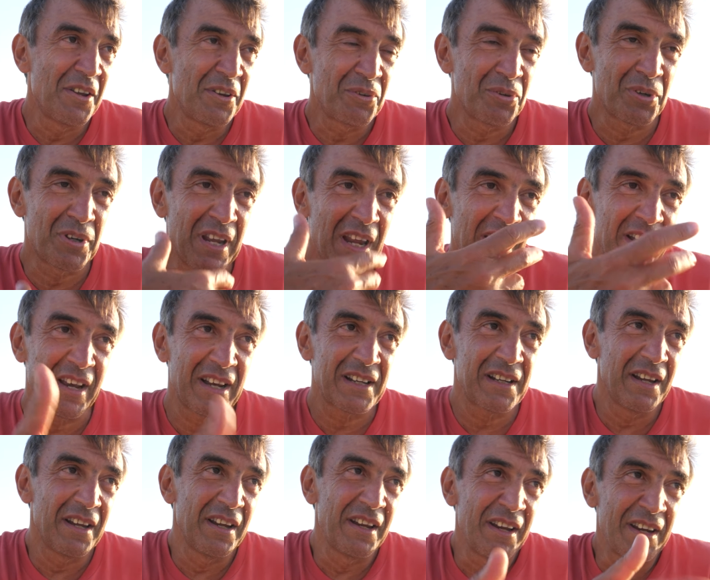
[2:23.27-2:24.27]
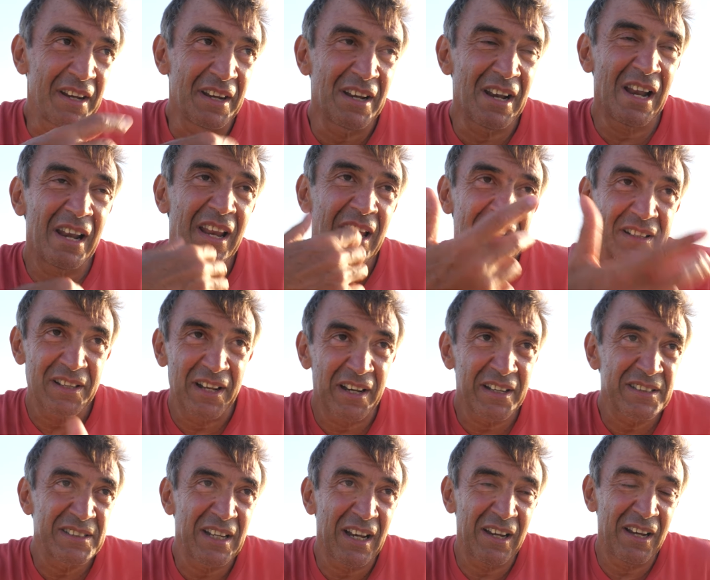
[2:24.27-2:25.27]
you can inhalate or
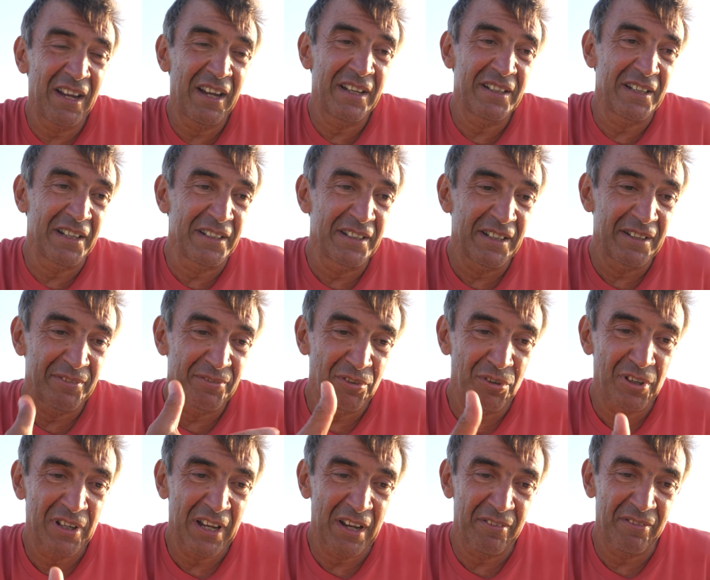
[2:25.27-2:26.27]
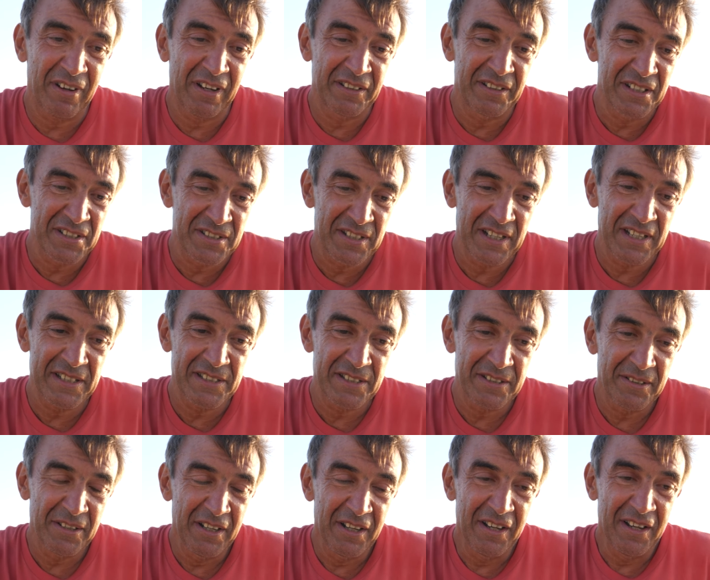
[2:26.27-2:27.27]
exhalate, and if you have a disease